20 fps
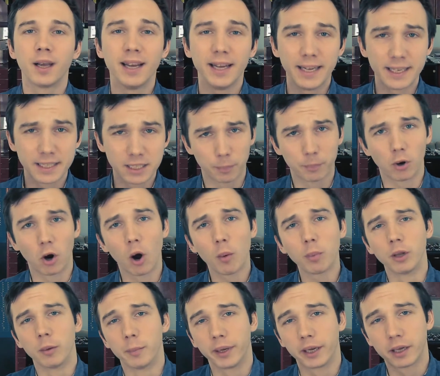It's a
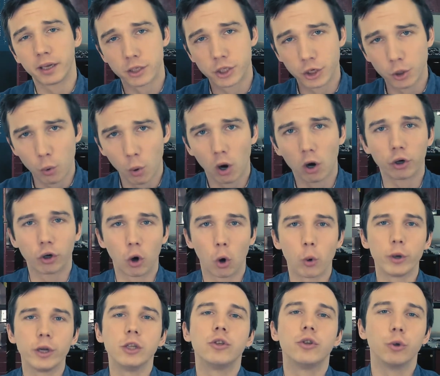problem because you are
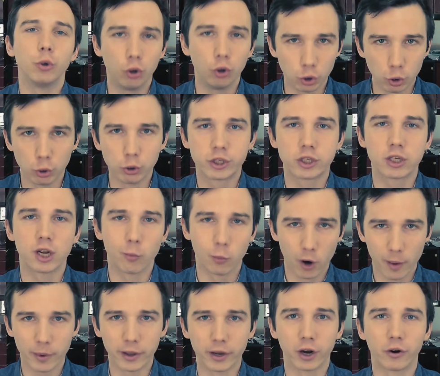going to lose some
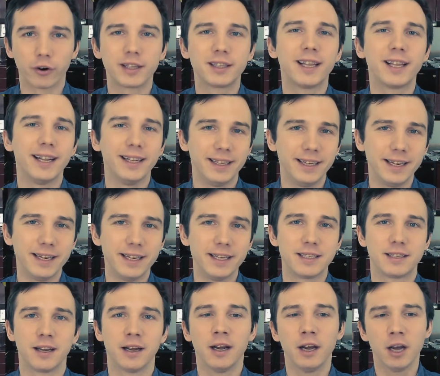webinar
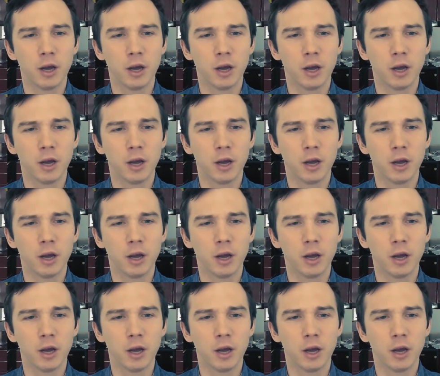attendees